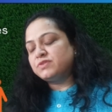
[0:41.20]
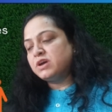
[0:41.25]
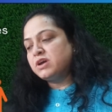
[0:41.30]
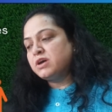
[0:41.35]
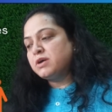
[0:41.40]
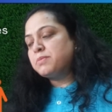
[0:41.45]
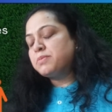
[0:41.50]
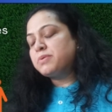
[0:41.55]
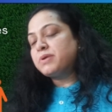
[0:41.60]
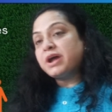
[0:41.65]

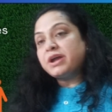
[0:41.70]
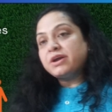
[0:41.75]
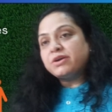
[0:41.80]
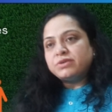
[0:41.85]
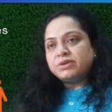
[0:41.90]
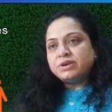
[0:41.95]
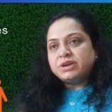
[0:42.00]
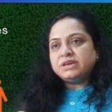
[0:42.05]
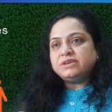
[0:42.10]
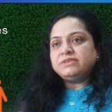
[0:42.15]

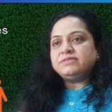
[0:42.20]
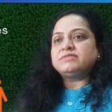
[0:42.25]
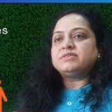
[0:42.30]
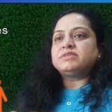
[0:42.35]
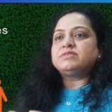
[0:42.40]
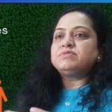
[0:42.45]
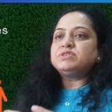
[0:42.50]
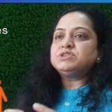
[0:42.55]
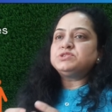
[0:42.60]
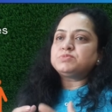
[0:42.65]
priorities
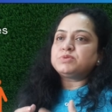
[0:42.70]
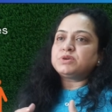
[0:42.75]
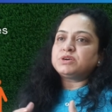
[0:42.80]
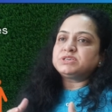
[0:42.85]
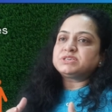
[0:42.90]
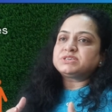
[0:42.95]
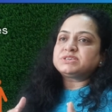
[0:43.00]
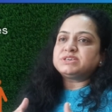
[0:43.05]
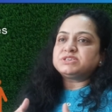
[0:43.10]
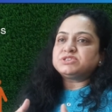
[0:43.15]
at which
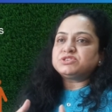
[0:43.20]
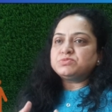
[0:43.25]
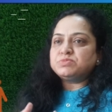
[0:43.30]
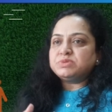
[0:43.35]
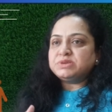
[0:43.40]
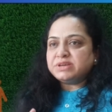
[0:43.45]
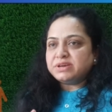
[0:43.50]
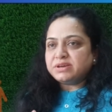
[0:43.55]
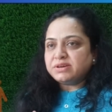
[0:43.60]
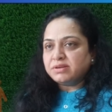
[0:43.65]
projects has to be
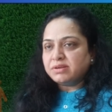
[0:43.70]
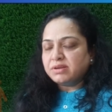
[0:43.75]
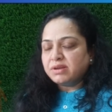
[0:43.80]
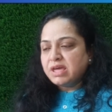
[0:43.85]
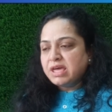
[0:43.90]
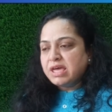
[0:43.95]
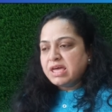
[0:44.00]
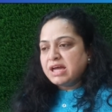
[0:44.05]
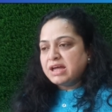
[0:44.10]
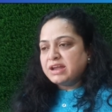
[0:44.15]
taken,
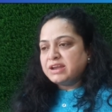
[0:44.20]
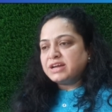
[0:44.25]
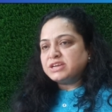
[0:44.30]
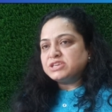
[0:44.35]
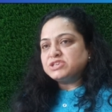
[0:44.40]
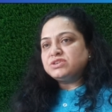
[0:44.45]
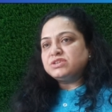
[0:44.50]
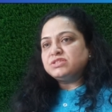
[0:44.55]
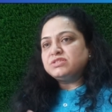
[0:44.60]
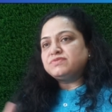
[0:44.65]
and
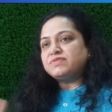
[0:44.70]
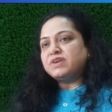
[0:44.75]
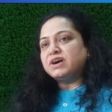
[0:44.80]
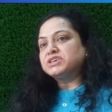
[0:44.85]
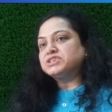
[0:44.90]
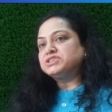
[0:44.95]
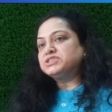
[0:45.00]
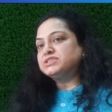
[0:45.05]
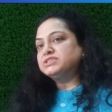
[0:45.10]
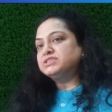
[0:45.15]
actually the
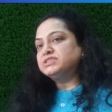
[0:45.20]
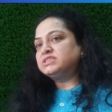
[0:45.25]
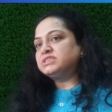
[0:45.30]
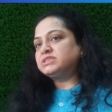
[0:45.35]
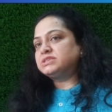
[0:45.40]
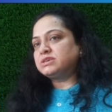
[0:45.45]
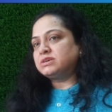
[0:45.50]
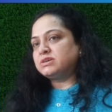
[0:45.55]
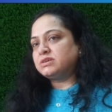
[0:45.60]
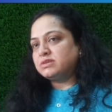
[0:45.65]

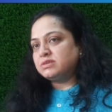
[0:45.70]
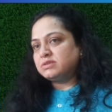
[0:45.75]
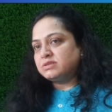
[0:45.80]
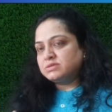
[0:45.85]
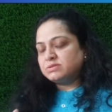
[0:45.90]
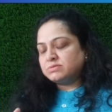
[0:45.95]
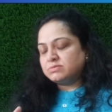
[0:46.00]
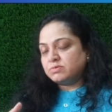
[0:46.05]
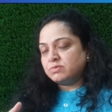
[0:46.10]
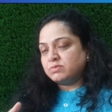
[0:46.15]
functions,
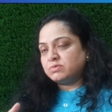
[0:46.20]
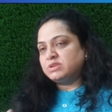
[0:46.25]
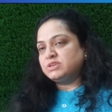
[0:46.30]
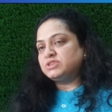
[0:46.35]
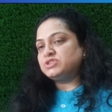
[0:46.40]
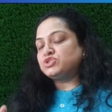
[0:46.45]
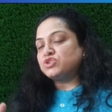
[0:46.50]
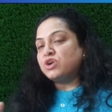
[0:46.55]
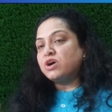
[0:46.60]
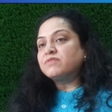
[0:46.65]
the
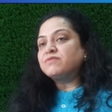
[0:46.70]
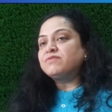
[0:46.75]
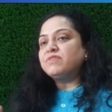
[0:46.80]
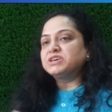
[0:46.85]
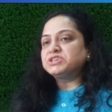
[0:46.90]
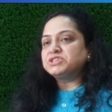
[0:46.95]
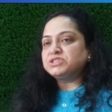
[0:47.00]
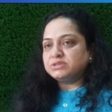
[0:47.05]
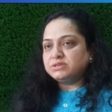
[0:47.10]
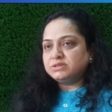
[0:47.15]
strong
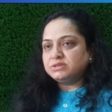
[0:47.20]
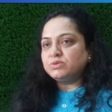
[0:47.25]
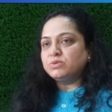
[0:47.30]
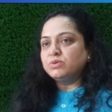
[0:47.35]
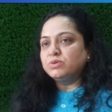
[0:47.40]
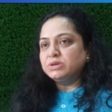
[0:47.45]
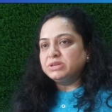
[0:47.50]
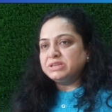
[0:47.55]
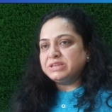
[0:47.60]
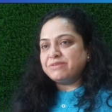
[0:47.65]
functional
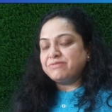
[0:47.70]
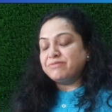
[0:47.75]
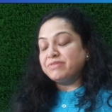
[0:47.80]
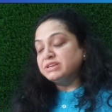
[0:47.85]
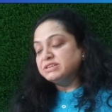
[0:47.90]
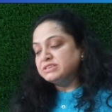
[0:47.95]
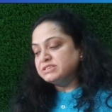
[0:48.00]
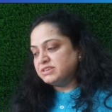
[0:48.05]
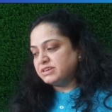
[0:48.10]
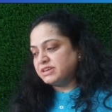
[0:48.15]
hold, they
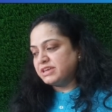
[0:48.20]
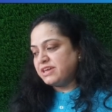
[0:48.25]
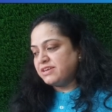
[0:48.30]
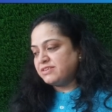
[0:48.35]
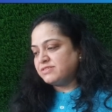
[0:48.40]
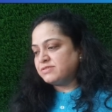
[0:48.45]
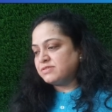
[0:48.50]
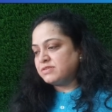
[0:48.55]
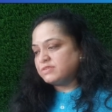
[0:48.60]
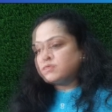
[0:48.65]
wins the
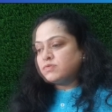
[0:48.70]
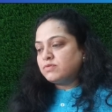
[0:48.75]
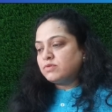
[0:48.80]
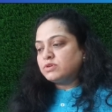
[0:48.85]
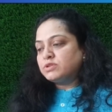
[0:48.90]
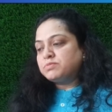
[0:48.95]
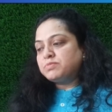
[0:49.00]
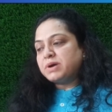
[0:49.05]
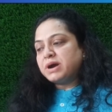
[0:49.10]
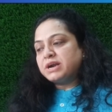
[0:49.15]
case.
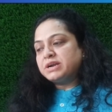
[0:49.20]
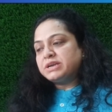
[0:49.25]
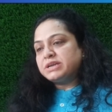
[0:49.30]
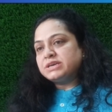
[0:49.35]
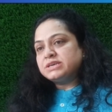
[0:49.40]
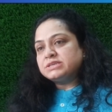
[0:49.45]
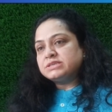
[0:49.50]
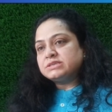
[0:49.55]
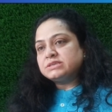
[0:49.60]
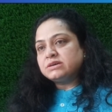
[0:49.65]
Fourth part
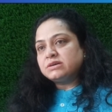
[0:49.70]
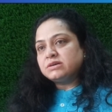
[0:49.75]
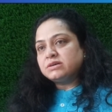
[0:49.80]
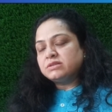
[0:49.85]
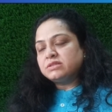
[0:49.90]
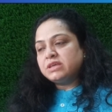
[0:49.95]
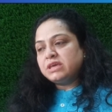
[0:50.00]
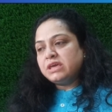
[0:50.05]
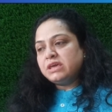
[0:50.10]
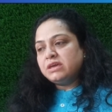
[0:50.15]
is
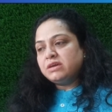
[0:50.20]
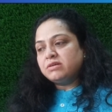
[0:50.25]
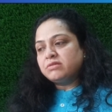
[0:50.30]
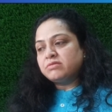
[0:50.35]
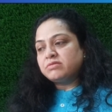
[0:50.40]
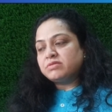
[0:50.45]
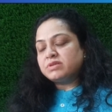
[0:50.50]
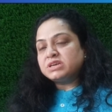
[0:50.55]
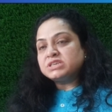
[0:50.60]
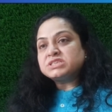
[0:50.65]
the
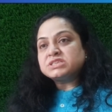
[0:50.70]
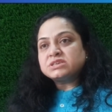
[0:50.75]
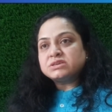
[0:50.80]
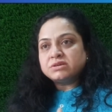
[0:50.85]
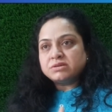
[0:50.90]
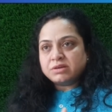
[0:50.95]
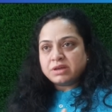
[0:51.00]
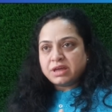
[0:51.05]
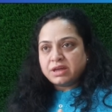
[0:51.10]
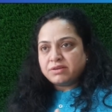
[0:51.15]
risk
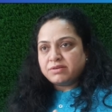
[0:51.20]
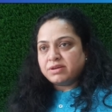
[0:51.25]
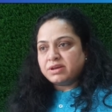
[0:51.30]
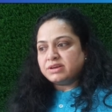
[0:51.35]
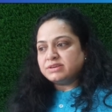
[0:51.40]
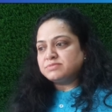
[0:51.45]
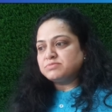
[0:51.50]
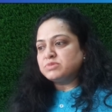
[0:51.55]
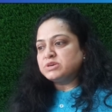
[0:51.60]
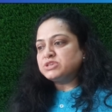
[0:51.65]

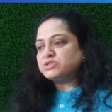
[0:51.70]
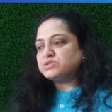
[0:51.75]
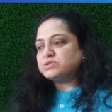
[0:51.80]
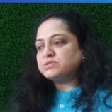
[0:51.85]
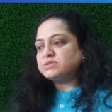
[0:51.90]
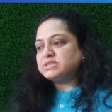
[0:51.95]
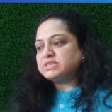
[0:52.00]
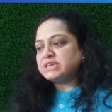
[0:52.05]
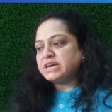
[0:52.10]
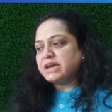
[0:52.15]
areas. Most of
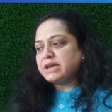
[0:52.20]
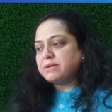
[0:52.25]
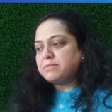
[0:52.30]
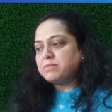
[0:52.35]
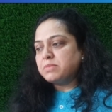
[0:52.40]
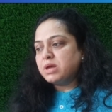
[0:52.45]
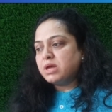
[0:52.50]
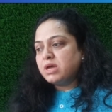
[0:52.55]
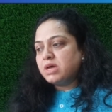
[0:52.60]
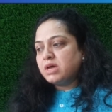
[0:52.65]
the
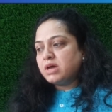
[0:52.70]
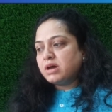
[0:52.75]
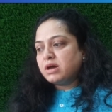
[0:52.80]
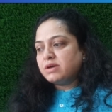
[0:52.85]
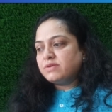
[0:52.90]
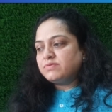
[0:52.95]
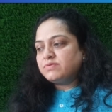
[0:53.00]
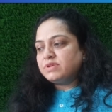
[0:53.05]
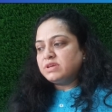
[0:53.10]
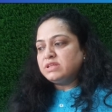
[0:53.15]
time
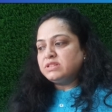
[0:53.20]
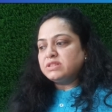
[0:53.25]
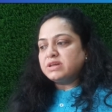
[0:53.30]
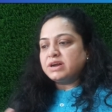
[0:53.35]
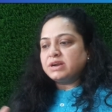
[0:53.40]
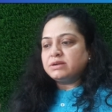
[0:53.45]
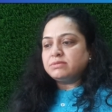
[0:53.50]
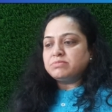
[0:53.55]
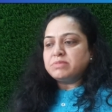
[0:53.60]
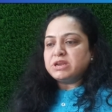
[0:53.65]
I've seen
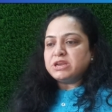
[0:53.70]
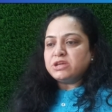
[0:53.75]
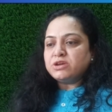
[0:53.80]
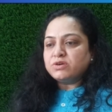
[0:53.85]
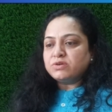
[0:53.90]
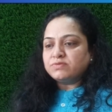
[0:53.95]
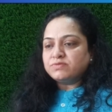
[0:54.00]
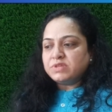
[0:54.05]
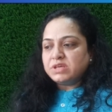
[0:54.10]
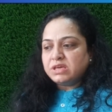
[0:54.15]
that many
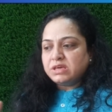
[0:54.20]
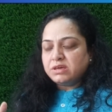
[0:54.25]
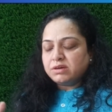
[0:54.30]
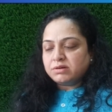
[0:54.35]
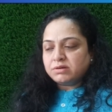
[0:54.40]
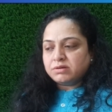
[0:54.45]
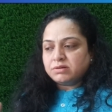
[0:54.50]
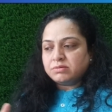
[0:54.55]
of the